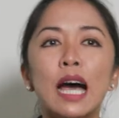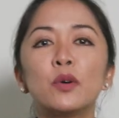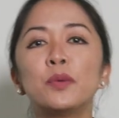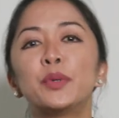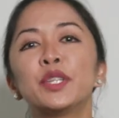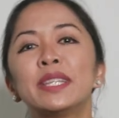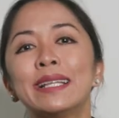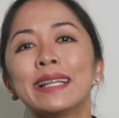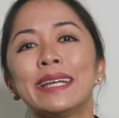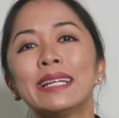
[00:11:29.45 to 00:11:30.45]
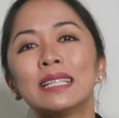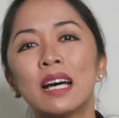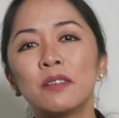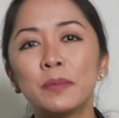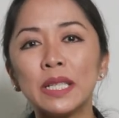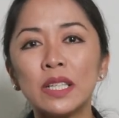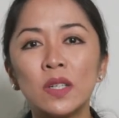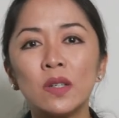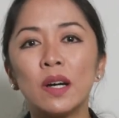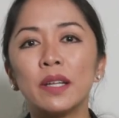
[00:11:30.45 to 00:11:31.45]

I will put the link down below